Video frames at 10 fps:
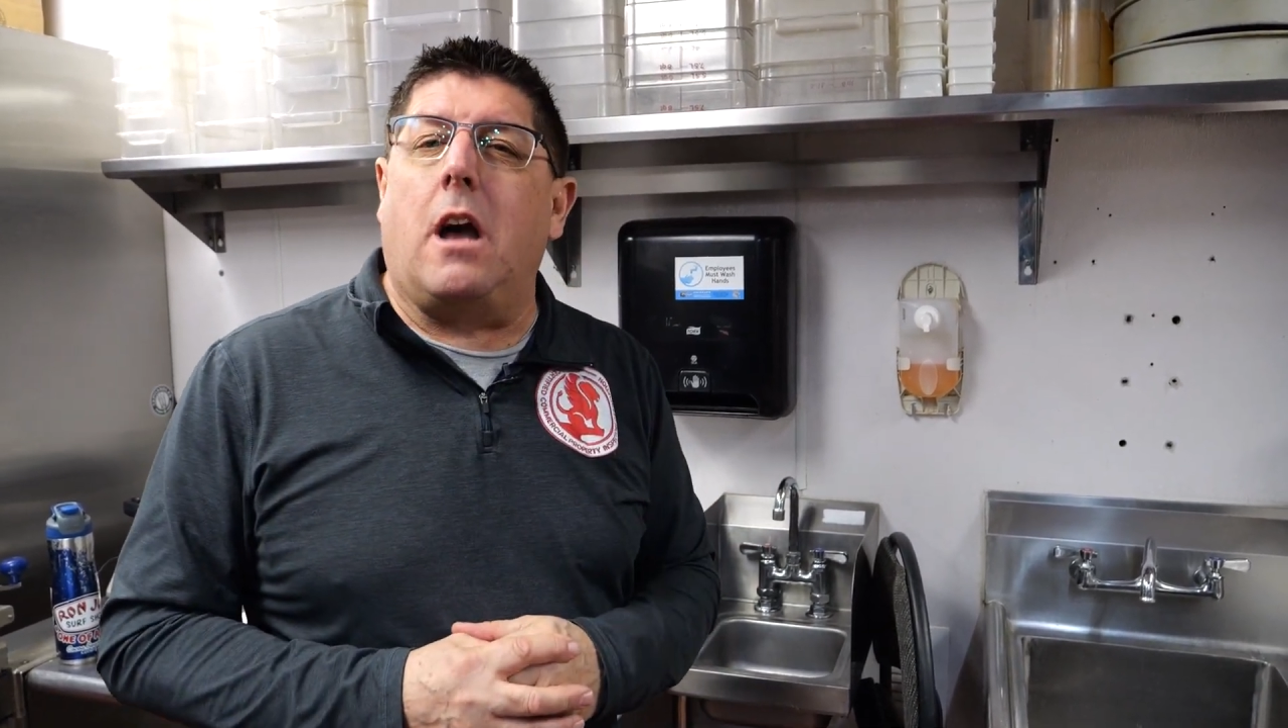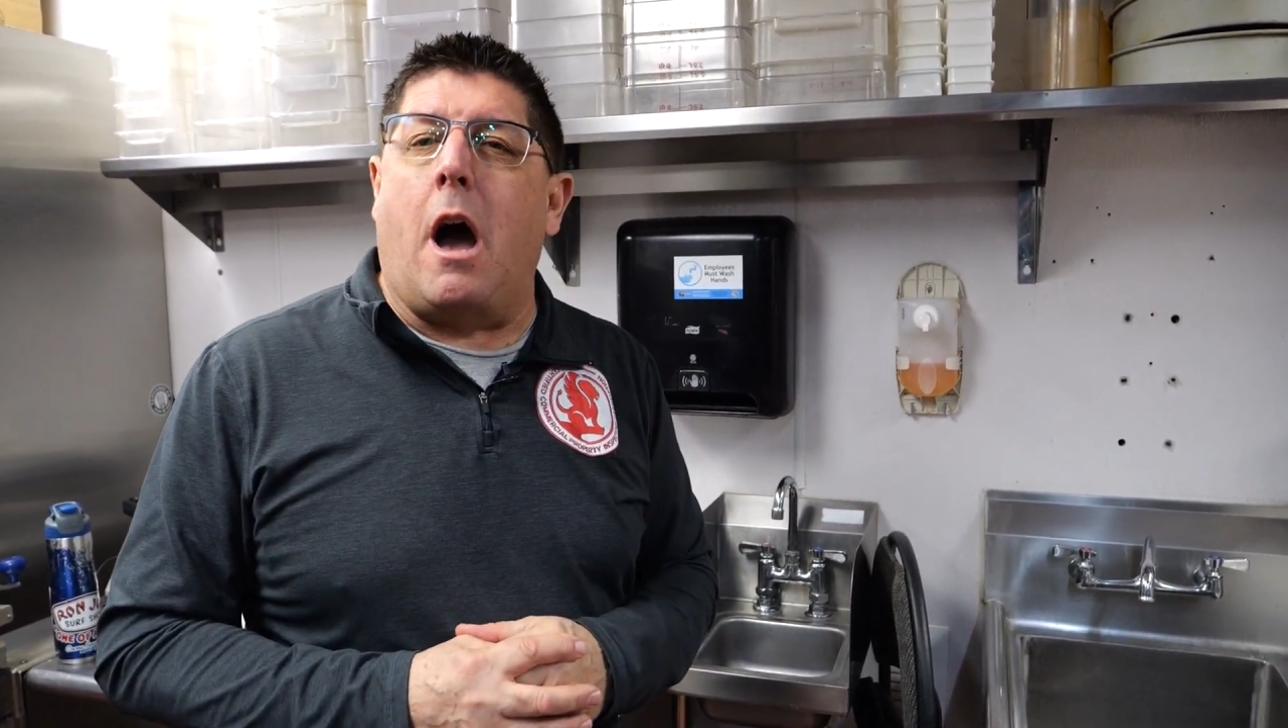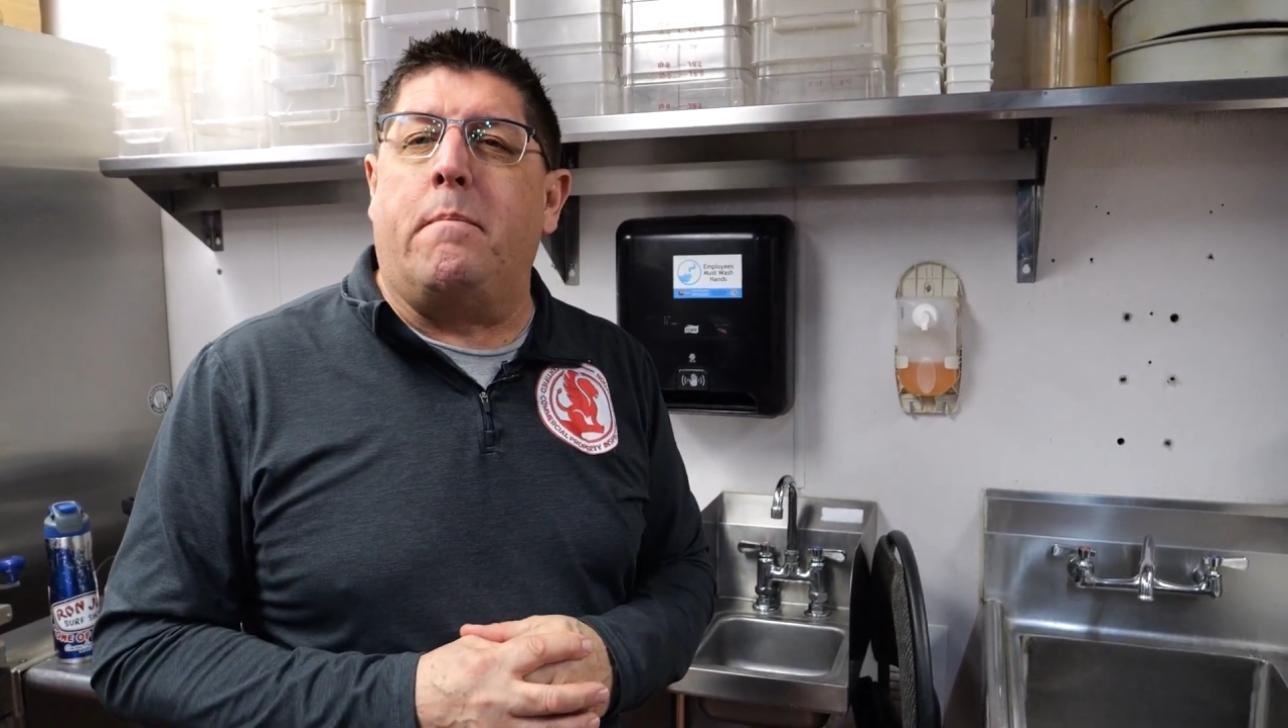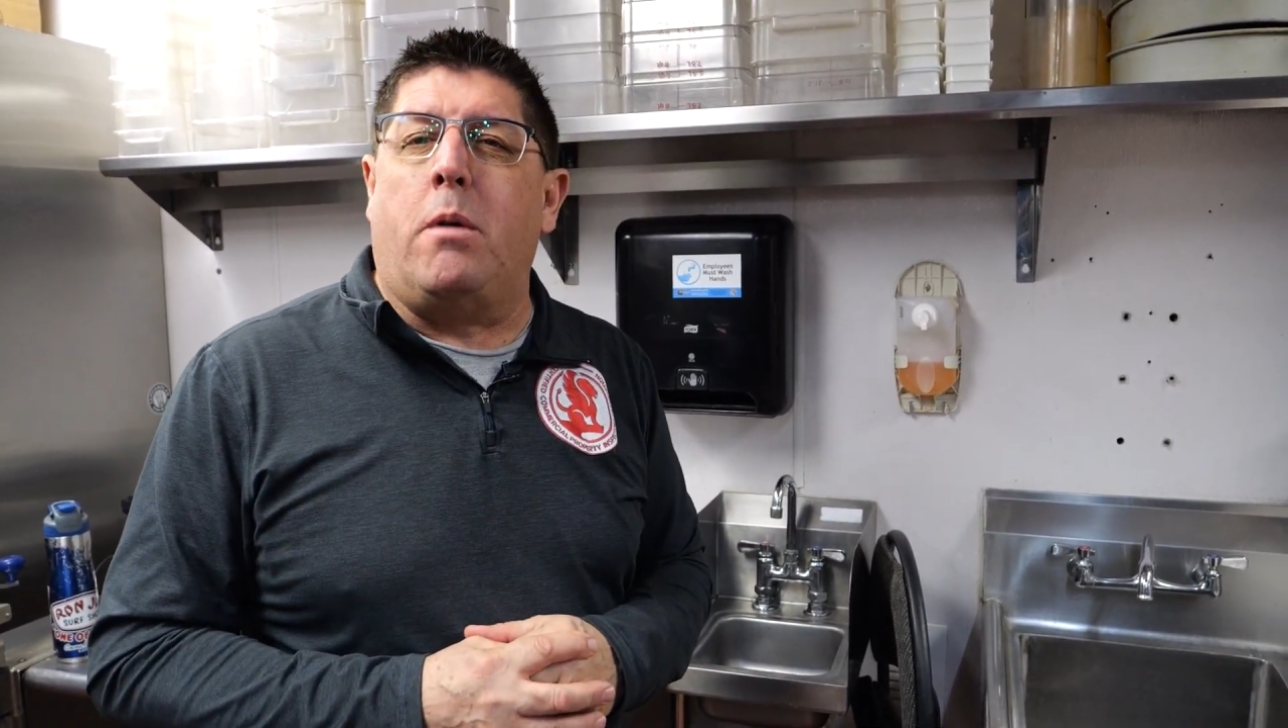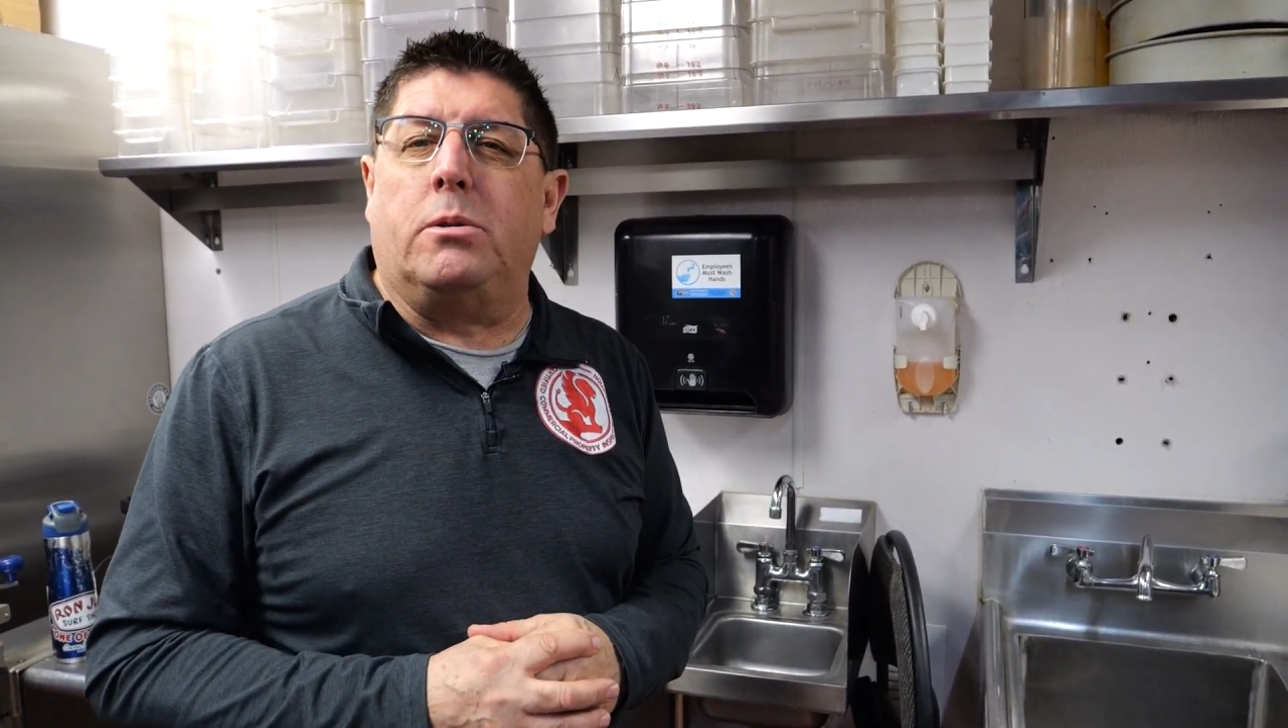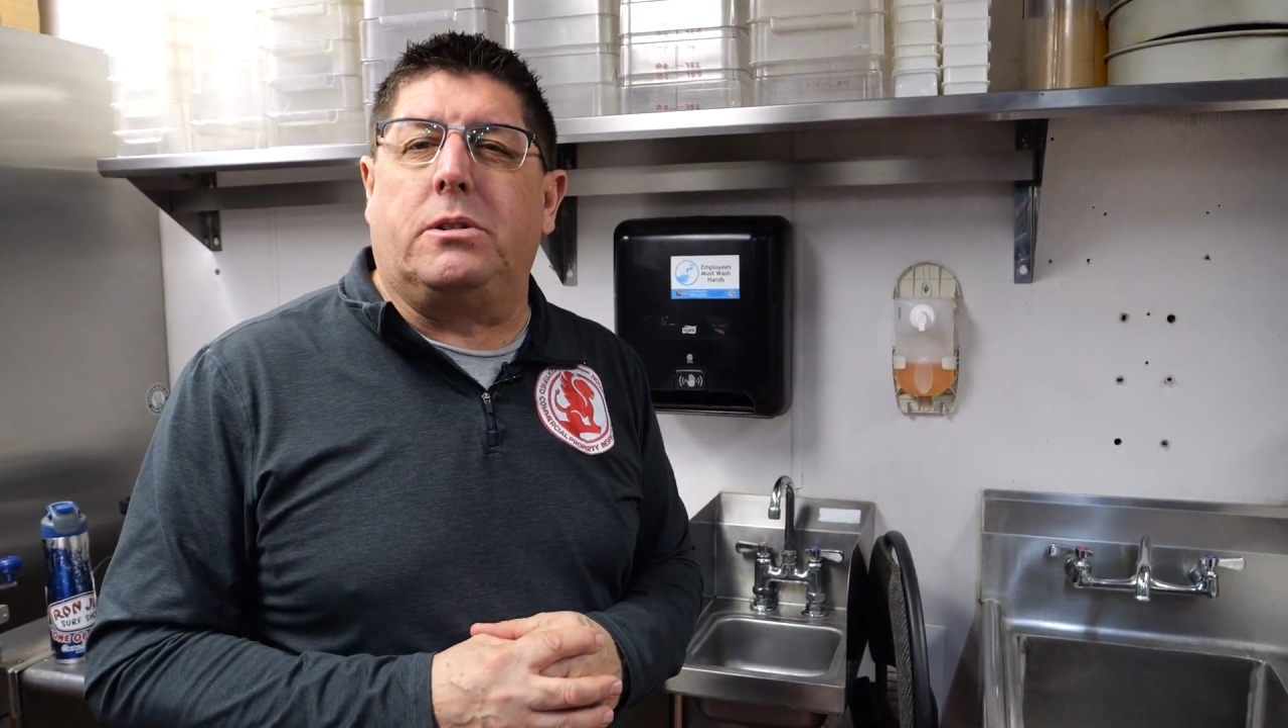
on both